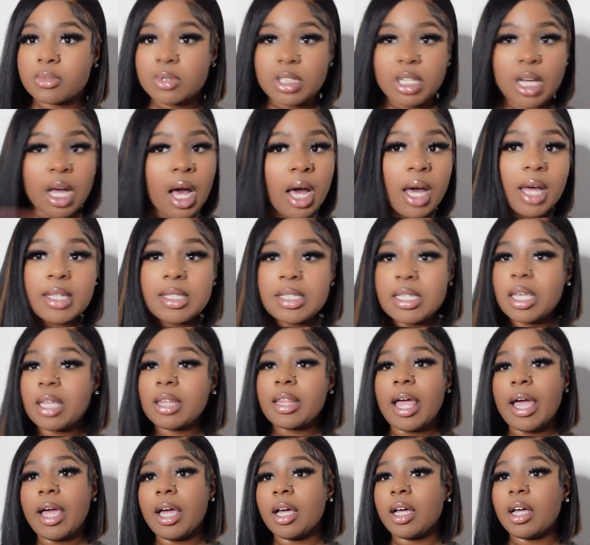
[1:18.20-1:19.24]
content
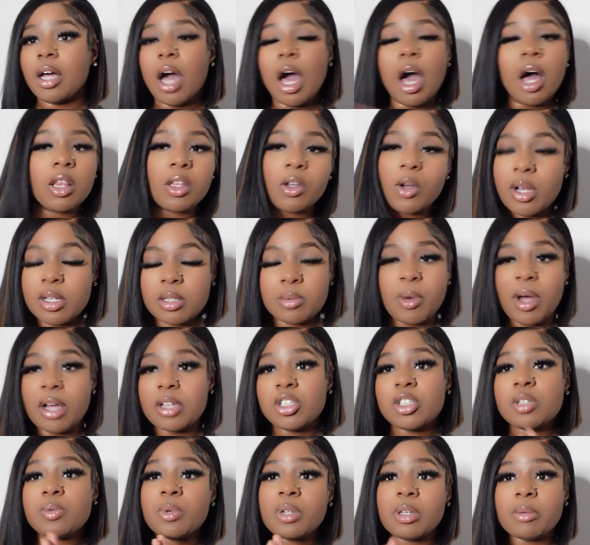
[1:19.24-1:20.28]
like all across board. I
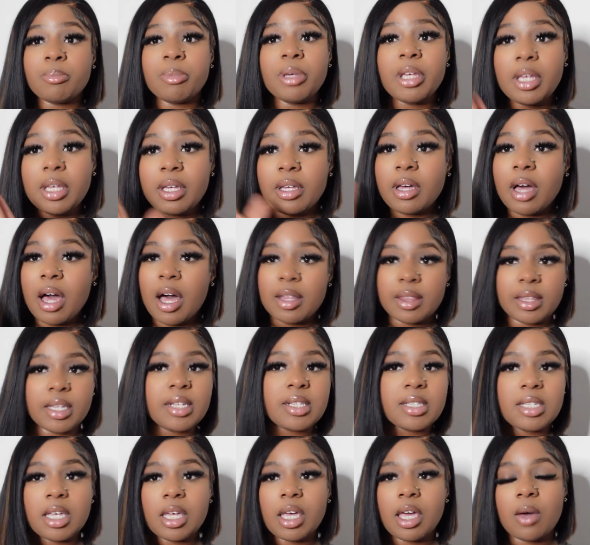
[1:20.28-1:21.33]
just want to be
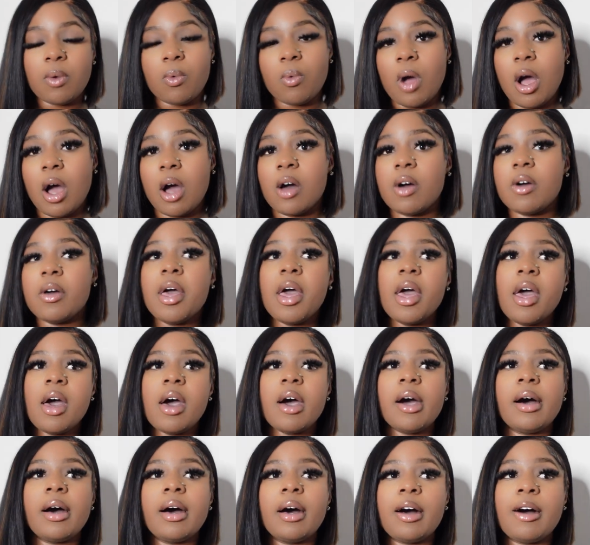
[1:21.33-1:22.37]
authentic and raw.
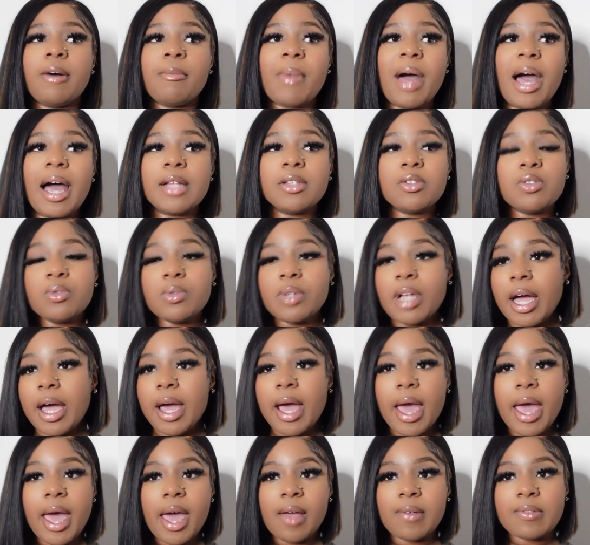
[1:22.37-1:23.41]
Um, I do not
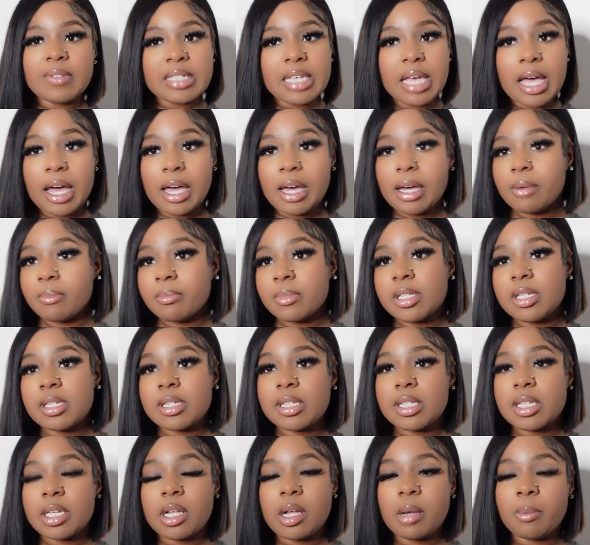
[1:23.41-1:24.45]
have time to
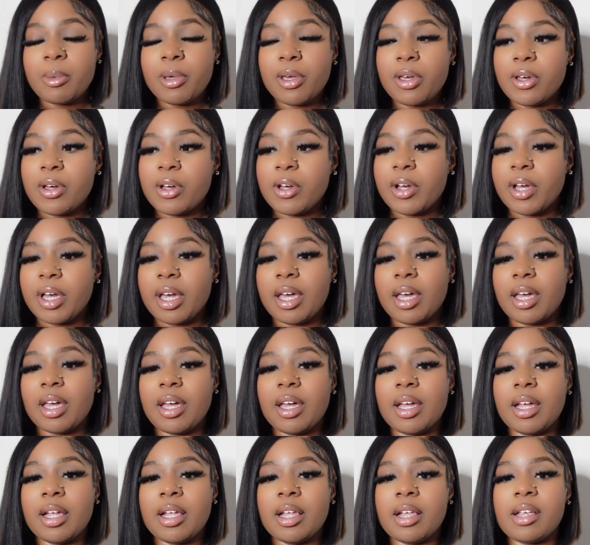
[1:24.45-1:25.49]
sit up here
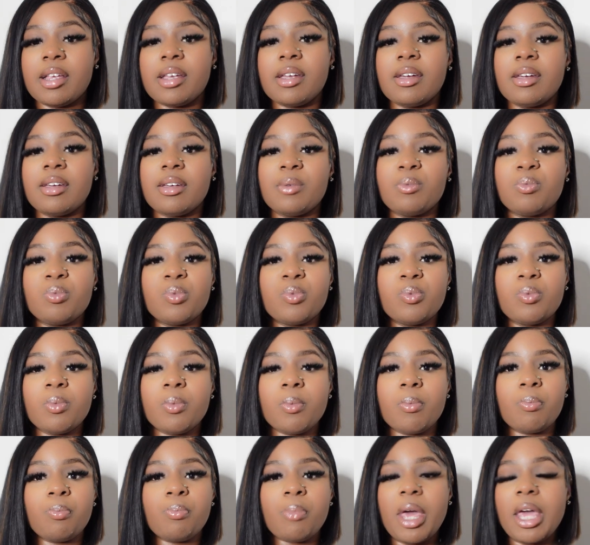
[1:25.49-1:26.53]
and
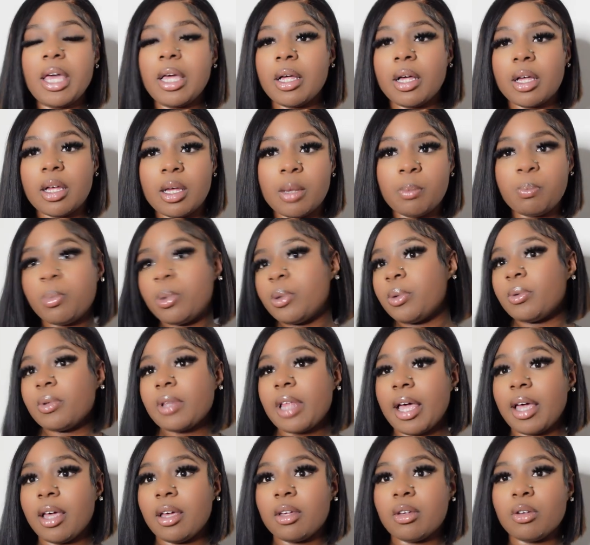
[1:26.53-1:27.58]
make up
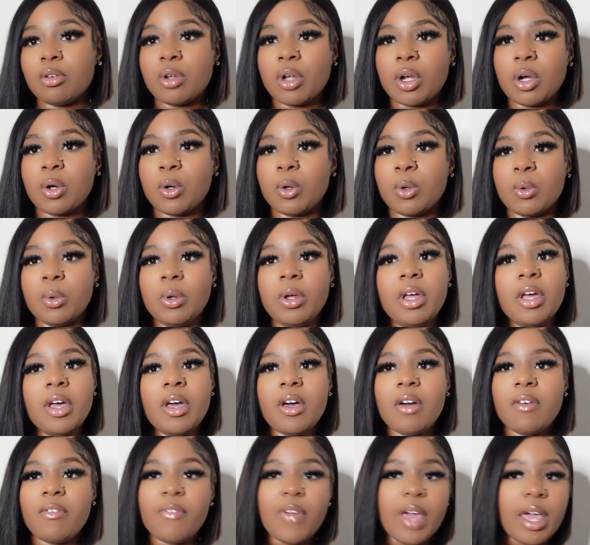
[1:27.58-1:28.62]
like you know
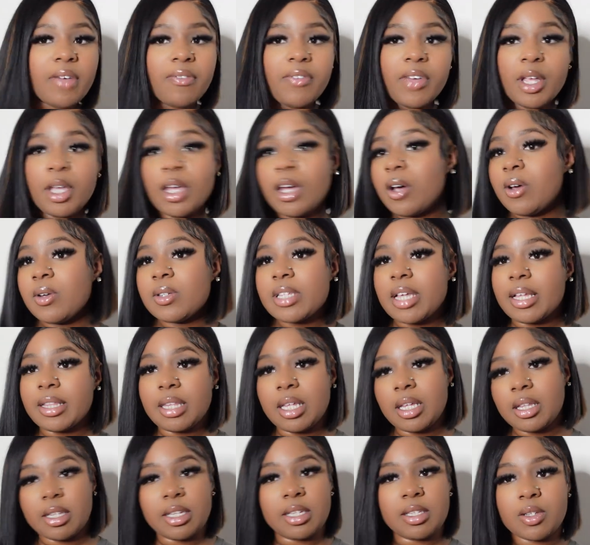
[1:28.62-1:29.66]
fake videos. I
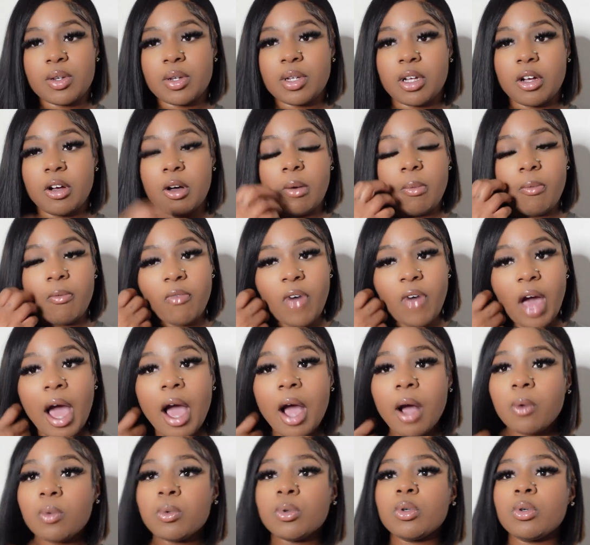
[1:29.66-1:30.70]
think that's gonna go
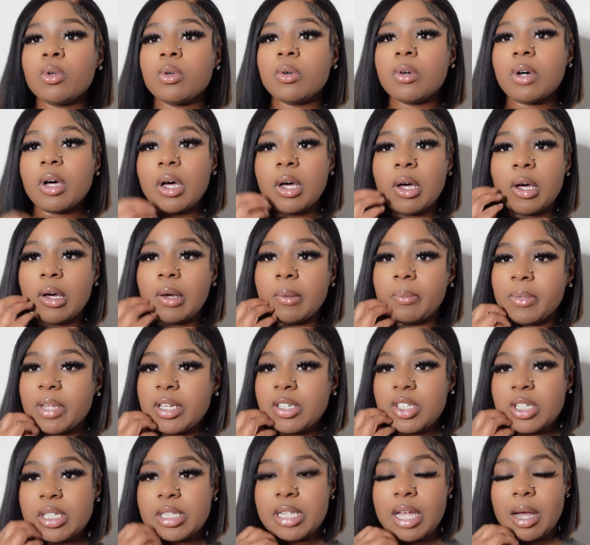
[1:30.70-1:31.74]
viral. Um, that's
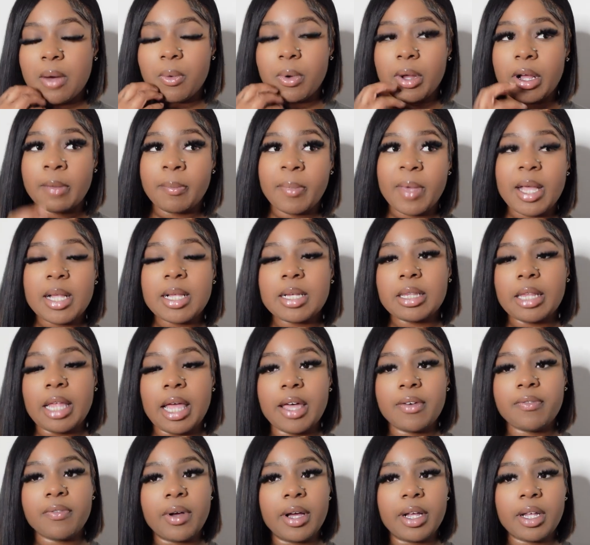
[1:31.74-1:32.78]
just not where I'm at in
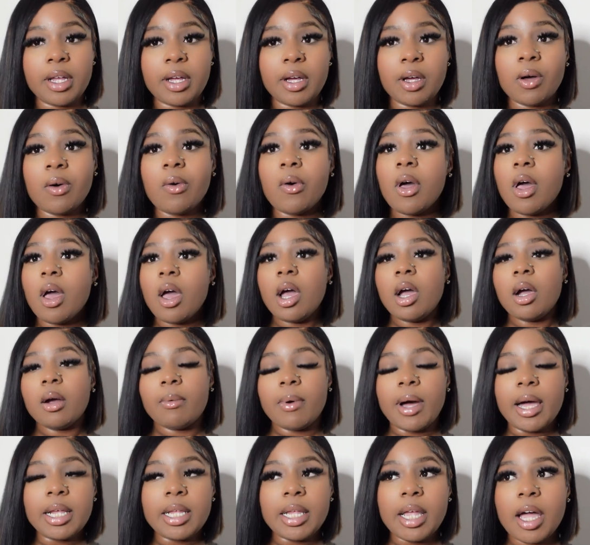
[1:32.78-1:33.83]
life right now.
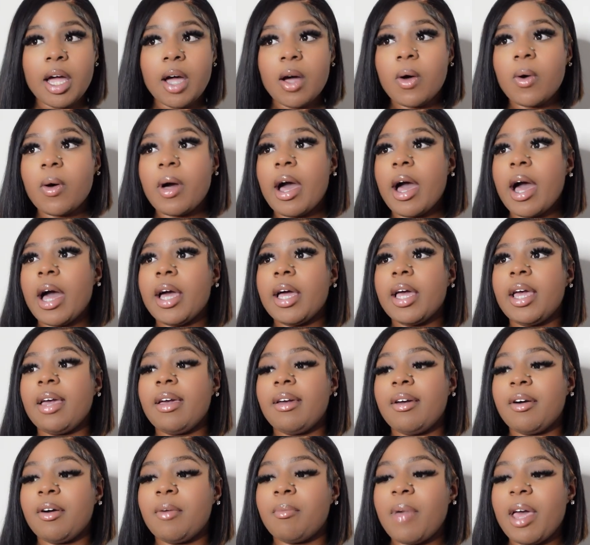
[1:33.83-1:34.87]
Right now, I
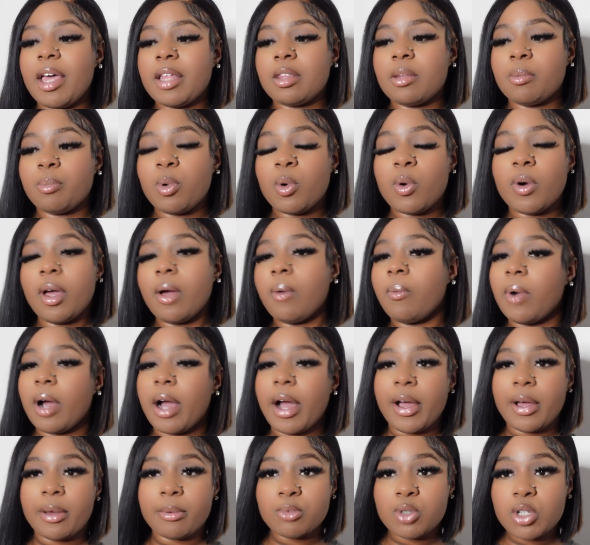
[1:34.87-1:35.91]
am at the point where
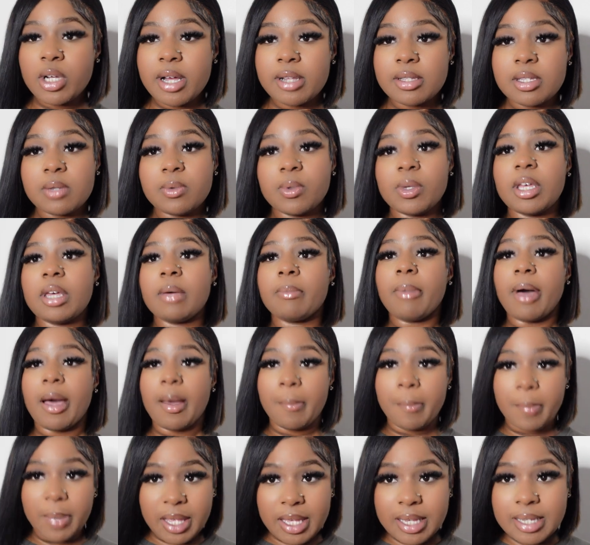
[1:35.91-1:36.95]
I'm trying to get my
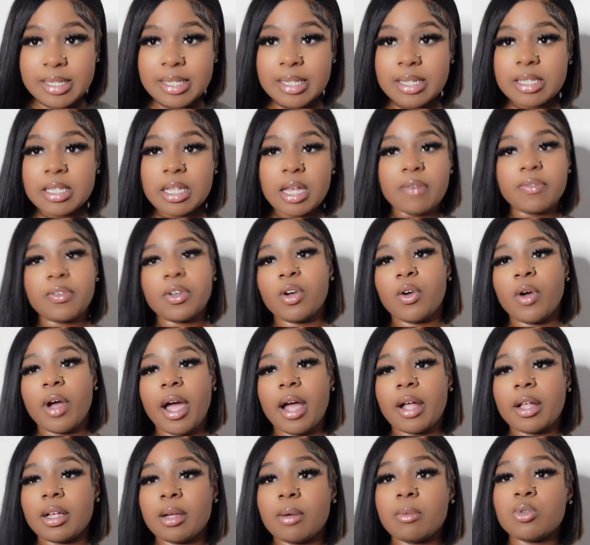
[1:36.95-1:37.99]
business off the
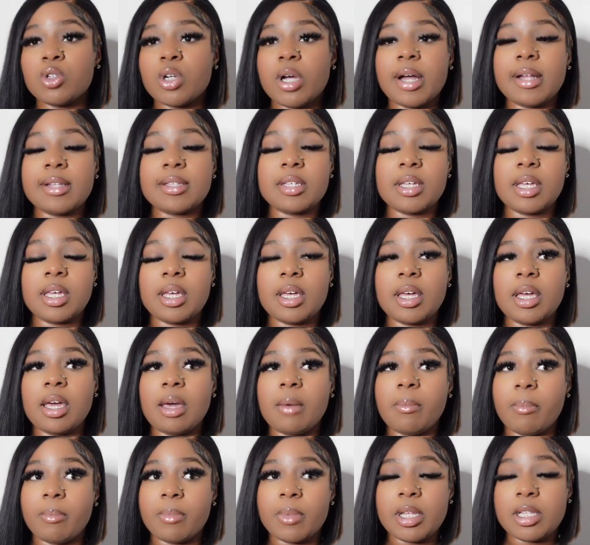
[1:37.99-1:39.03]
ground and I'm trying to get
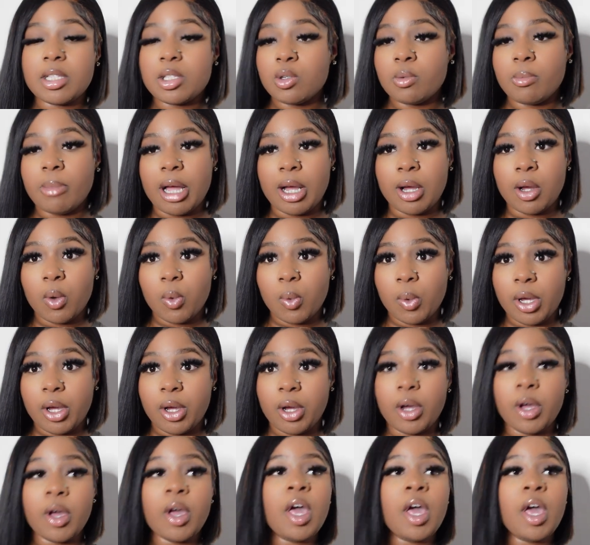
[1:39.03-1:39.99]
in, into my career.